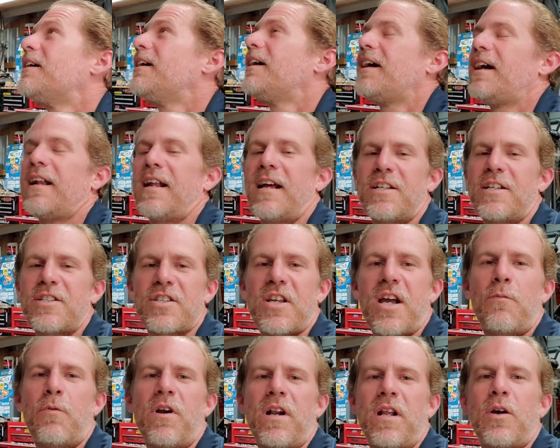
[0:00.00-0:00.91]
And I
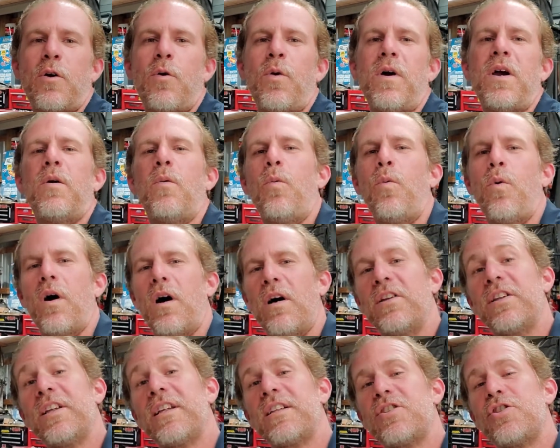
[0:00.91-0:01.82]
want to quit
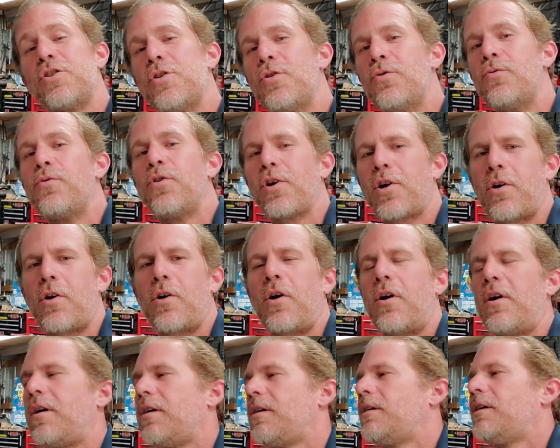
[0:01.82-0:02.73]
welding to the
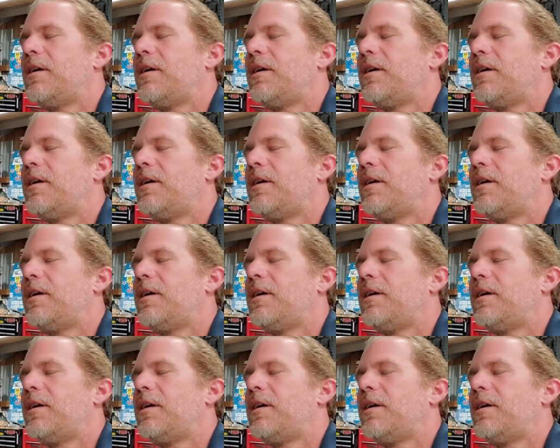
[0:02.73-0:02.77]
car.